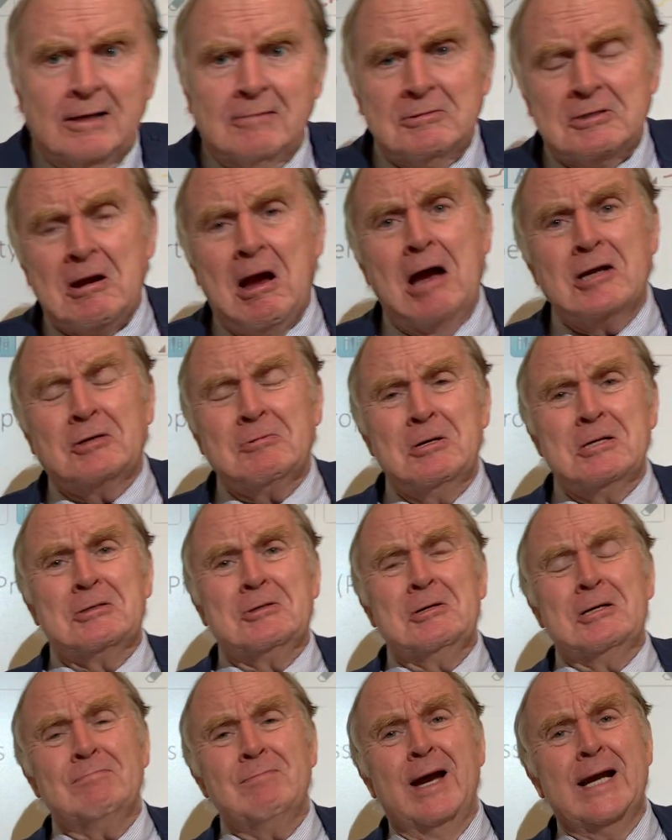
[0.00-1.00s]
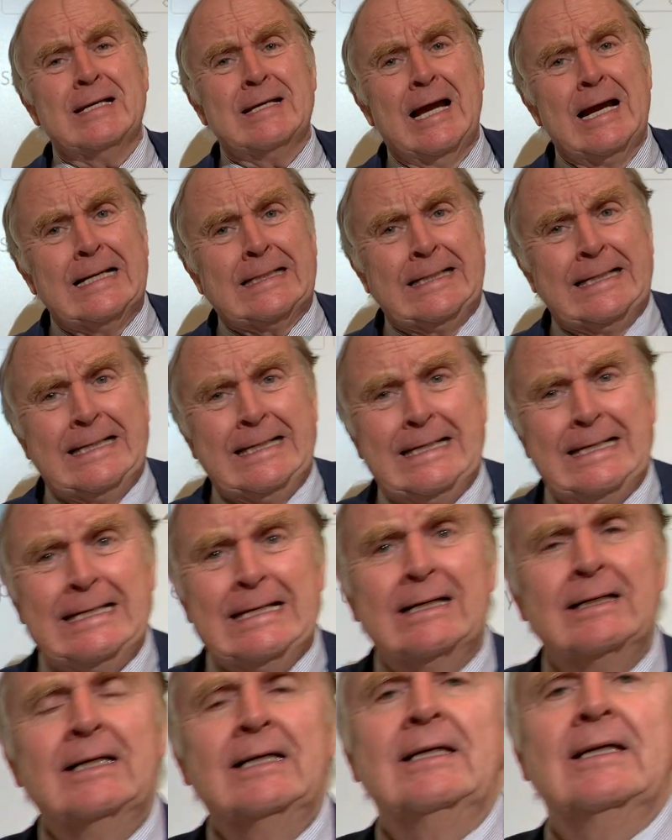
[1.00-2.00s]
Joshua took my
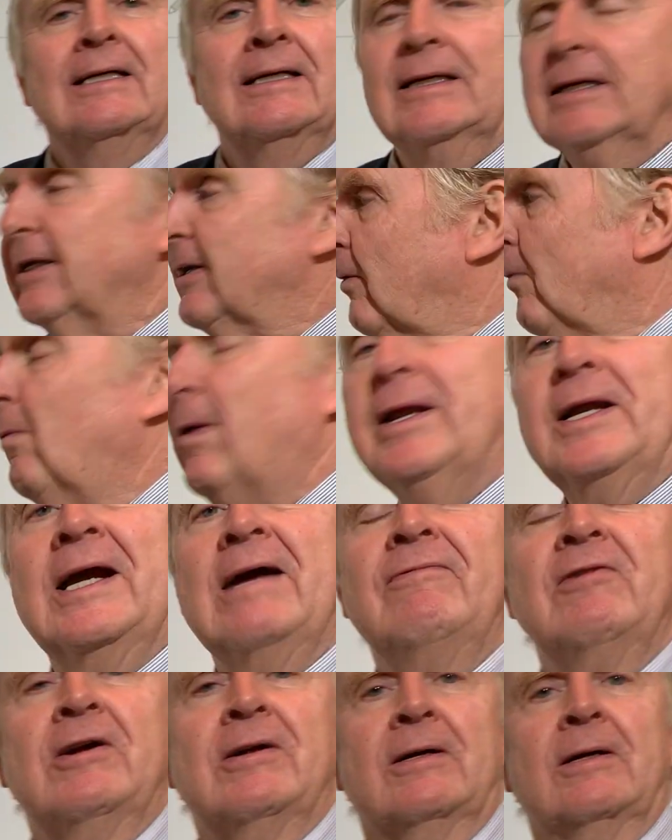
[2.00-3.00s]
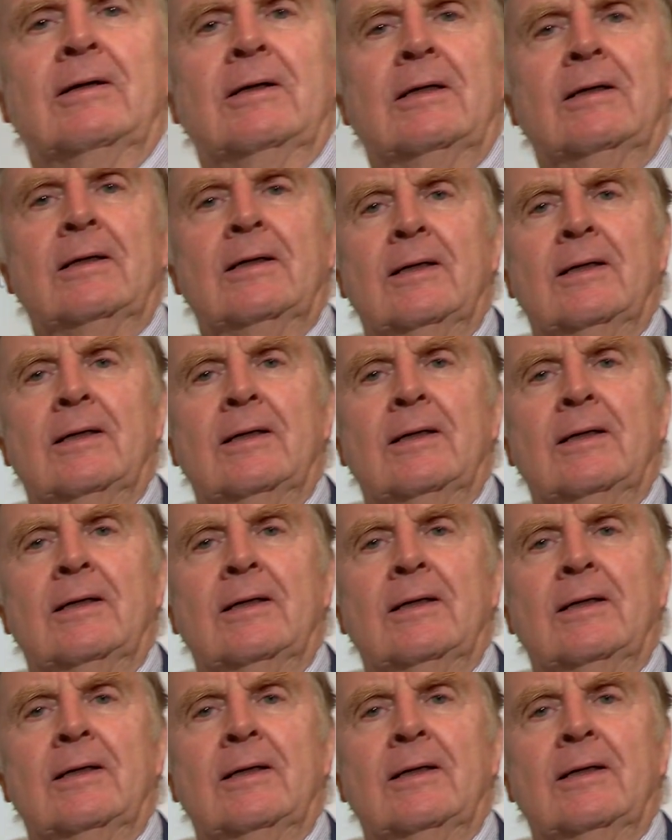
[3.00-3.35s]
ducky, whatever.